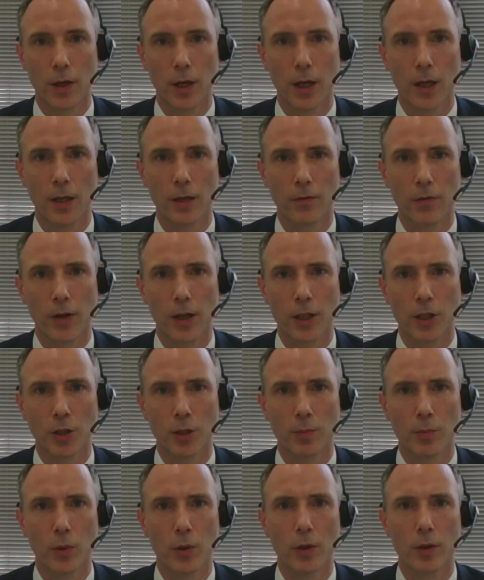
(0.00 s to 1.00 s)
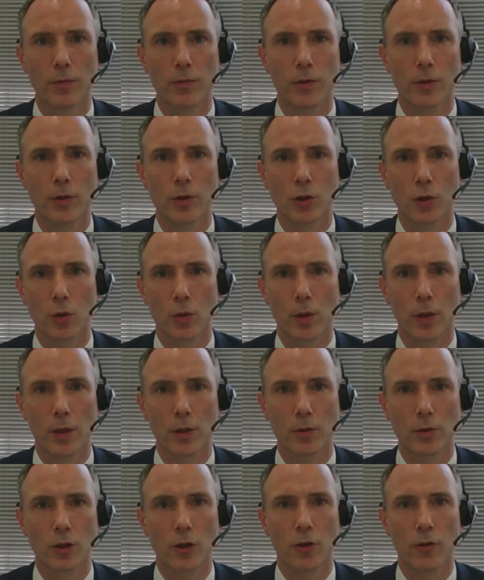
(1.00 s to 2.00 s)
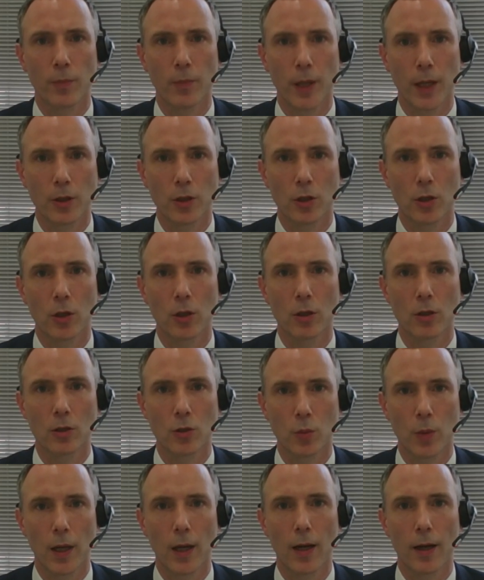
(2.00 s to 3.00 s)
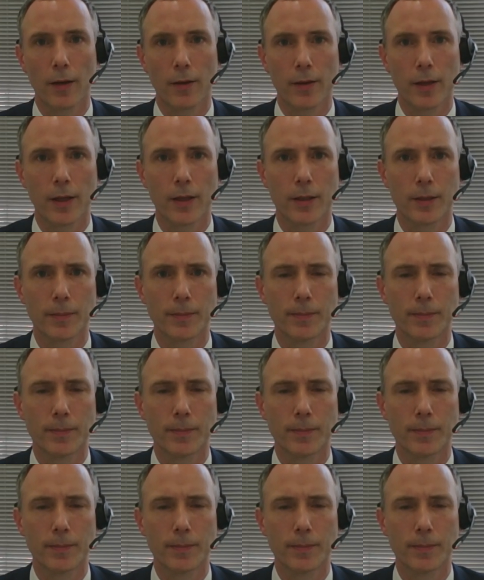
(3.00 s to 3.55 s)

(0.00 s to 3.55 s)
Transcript: uh, inflection point for the story on SoftBank stock as well, I think.